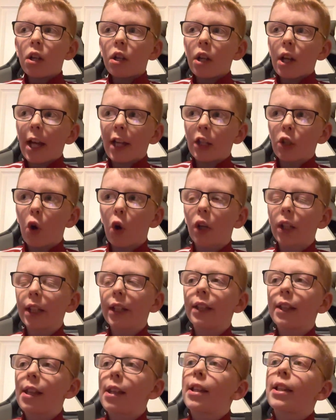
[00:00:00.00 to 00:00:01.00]

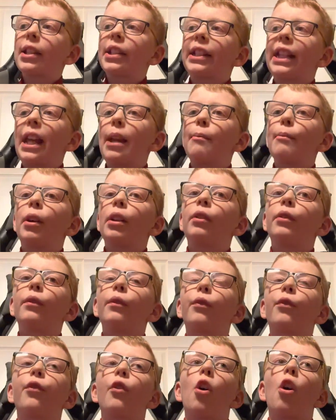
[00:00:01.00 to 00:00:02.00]
according to a
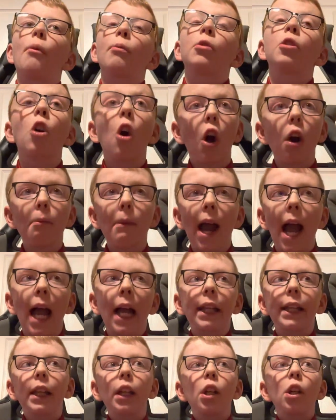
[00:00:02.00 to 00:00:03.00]
statement from
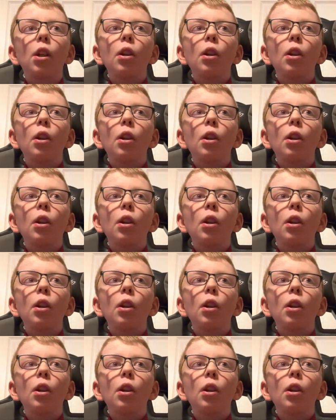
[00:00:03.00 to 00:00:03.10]
Cormack,